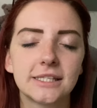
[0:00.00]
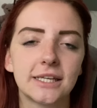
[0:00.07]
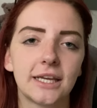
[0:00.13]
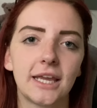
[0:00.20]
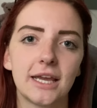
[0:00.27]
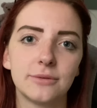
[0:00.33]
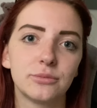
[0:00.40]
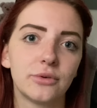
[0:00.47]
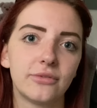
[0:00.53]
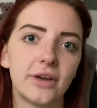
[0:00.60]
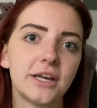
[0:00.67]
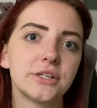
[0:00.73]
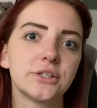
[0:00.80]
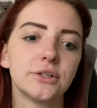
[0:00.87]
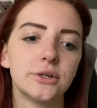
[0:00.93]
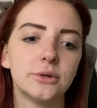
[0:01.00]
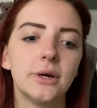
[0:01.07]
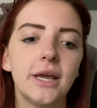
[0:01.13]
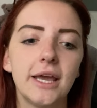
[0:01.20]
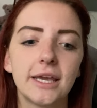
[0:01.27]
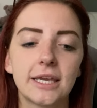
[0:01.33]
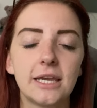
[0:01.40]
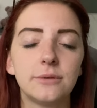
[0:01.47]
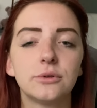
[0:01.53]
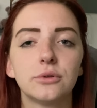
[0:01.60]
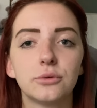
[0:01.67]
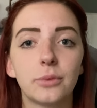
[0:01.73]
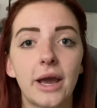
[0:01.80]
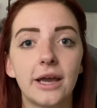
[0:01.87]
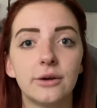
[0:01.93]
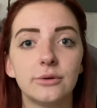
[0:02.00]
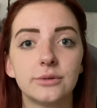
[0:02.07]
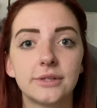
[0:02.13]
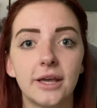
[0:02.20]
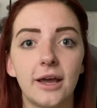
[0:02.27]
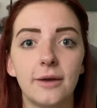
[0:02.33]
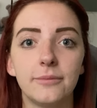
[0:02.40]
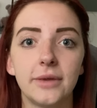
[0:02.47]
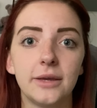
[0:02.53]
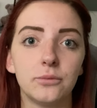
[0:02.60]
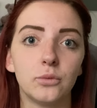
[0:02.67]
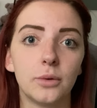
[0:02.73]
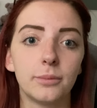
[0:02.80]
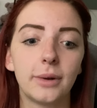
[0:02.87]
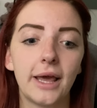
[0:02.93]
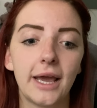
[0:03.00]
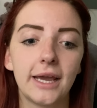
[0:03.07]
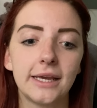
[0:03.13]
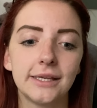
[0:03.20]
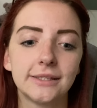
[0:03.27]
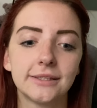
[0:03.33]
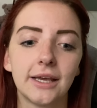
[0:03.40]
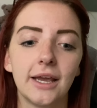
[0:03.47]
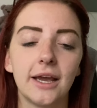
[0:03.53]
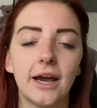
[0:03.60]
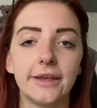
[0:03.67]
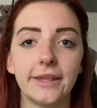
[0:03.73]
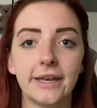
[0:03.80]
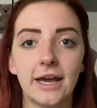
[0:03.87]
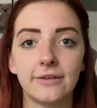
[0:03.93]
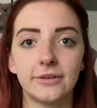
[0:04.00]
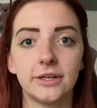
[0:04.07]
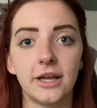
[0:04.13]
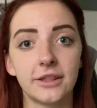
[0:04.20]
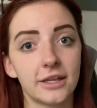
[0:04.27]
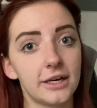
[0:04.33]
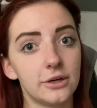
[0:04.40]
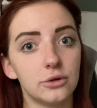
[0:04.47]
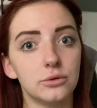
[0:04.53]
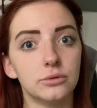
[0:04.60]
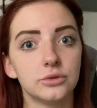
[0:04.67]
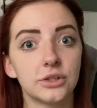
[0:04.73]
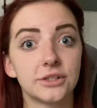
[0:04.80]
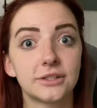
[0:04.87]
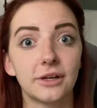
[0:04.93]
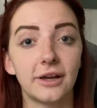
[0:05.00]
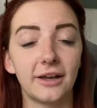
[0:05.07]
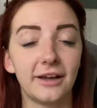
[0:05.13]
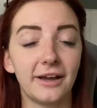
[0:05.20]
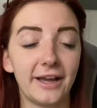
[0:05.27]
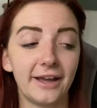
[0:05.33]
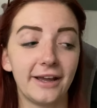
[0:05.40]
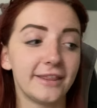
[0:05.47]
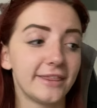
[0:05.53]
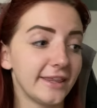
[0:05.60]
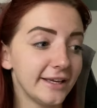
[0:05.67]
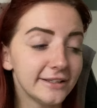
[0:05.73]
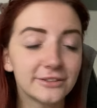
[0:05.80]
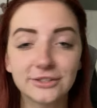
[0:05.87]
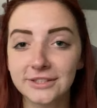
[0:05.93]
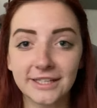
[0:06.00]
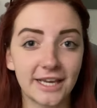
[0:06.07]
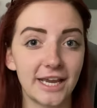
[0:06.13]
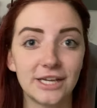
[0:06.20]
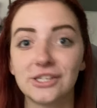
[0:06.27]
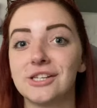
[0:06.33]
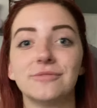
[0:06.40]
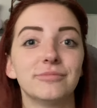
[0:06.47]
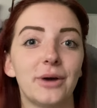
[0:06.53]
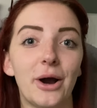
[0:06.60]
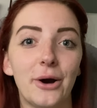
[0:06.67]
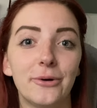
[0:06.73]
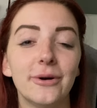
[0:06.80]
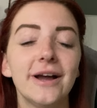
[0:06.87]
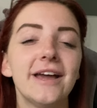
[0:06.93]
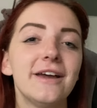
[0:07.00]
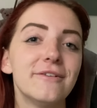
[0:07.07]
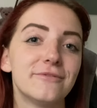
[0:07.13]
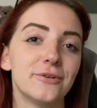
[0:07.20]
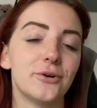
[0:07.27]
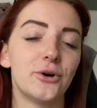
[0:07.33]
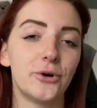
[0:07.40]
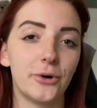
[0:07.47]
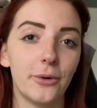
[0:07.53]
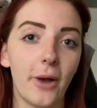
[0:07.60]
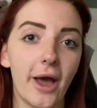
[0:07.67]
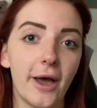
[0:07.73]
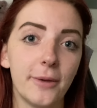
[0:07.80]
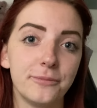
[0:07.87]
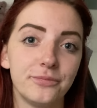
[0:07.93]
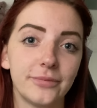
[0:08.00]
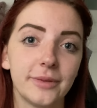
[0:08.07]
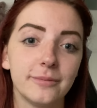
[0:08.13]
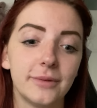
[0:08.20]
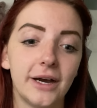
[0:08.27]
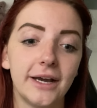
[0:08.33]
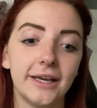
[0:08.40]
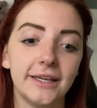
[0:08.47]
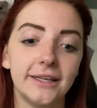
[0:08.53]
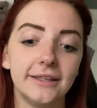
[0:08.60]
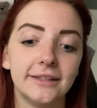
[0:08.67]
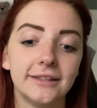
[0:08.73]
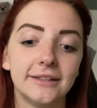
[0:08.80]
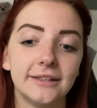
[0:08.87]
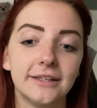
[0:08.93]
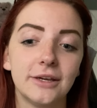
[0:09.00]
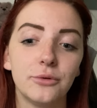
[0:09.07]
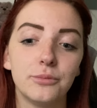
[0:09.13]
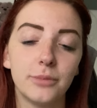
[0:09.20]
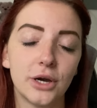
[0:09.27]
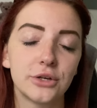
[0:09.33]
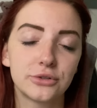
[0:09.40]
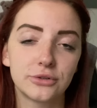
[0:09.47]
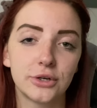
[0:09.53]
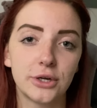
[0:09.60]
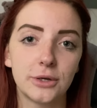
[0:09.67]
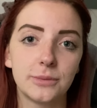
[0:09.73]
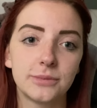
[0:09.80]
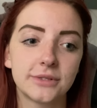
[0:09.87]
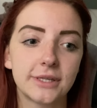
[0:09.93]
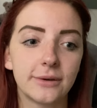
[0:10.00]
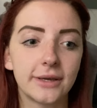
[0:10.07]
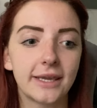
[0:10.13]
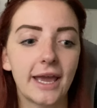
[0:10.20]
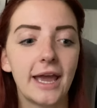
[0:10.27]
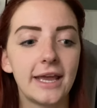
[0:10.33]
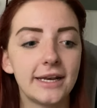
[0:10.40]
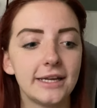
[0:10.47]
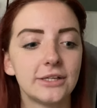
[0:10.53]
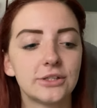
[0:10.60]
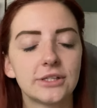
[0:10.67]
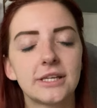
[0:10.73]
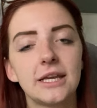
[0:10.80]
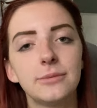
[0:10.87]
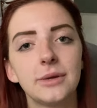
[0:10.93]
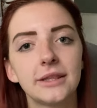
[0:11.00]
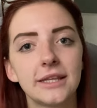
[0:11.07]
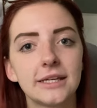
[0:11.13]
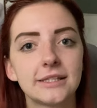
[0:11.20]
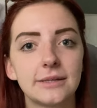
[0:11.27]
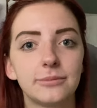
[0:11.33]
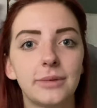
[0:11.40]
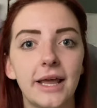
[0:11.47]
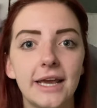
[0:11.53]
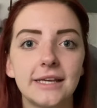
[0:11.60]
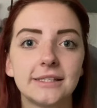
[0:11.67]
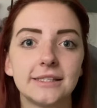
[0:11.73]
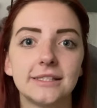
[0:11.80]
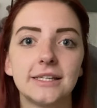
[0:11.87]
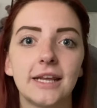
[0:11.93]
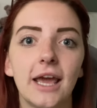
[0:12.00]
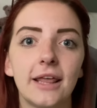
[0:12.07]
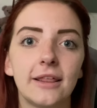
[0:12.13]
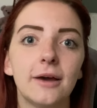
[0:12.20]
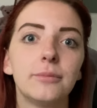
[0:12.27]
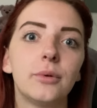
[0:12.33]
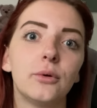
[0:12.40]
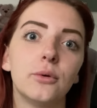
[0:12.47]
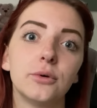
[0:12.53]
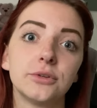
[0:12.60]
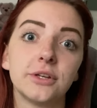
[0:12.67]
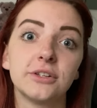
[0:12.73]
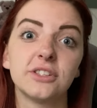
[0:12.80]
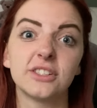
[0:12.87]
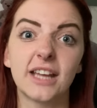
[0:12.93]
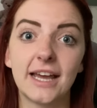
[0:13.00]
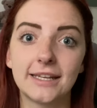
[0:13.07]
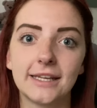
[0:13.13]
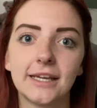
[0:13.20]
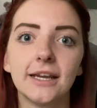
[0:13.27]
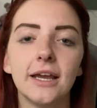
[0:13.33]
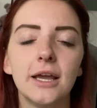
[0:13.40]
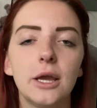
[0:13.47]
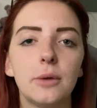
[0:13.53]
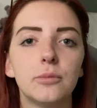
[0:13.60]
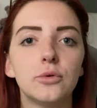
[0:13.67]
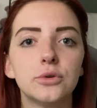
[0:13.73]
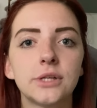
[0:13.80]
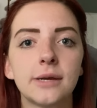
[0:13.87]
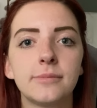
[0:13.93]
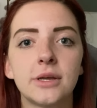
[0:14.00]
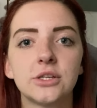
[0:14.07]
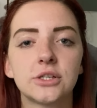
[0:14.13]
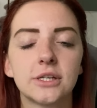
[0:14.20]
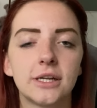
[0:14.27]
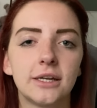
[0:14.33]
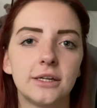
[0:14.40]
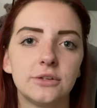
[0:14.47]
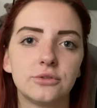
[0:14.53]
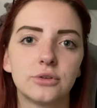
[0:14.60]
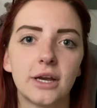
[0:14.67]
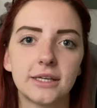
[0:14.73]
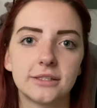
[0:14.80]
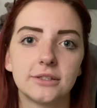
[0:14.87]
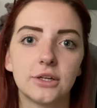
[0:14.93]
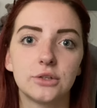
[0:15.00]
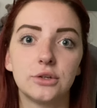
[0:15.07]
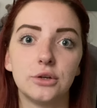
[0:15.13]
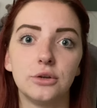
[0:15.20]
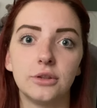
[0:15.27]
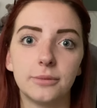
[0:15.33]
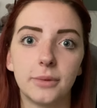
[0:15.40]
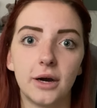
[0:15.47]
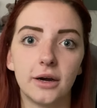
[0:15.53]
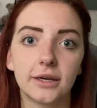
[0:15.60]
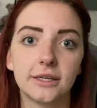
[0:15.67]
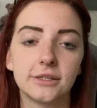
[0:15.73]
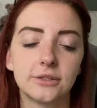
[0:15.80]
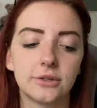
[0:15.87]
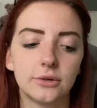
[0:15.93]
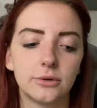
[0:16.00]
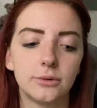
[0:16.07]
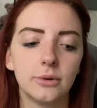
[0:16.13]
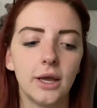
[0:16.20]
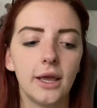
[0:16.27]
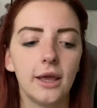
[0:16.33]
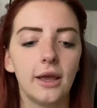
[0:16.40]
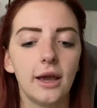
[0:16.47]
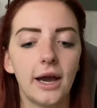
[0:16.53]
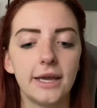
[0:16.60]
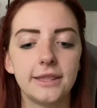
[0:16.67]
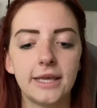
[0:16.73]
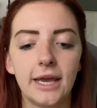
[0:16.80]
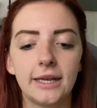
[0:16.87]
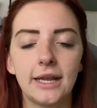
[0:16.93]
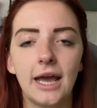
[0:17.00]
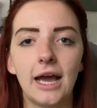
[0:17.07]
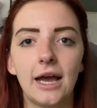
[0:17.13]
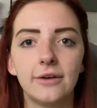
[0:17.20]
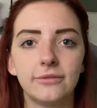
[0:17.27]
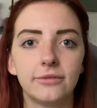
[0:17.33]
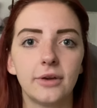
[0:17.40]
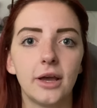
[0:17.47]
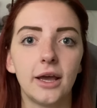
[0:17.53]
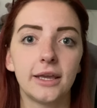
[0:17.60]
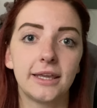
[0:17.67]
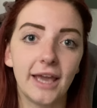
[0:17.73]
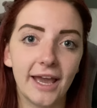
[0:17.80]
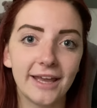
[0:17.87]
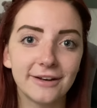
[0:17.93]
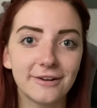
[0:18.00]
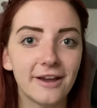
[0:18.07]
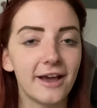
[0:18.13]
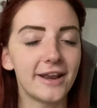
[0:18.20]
again professional, keeps all the whales in one place. I then have another little I think just a kitchen bowl for my mushrooms. So again, it's just keeping things in place and together, but also just adding more dimension and interest to the market stall. I then have, again, an